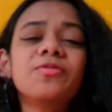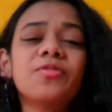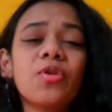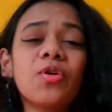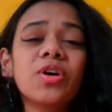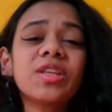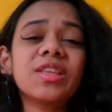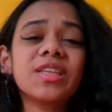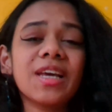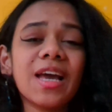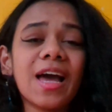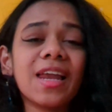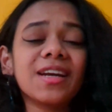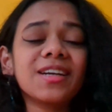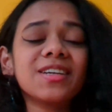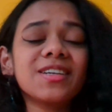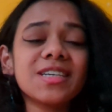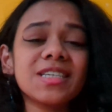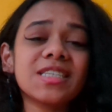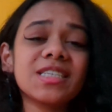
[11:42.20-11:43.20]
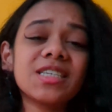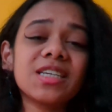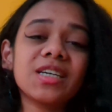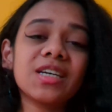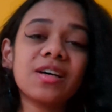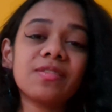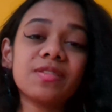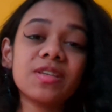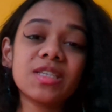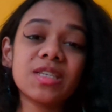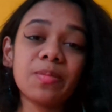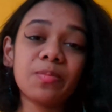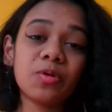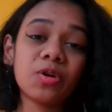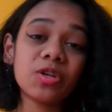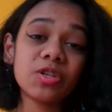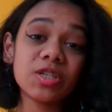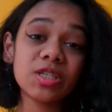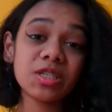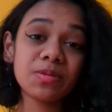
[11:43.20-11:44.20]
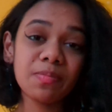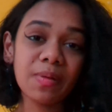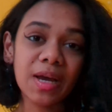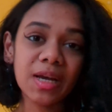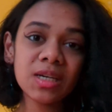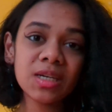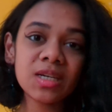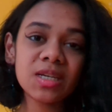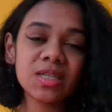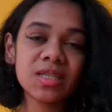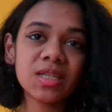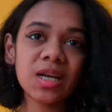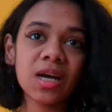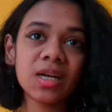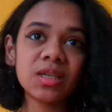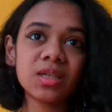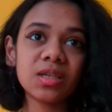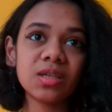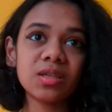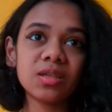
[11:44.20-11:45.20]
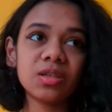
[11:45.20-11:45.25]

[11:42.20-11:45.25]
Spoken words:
fourth characteristic of the subconscious mind is that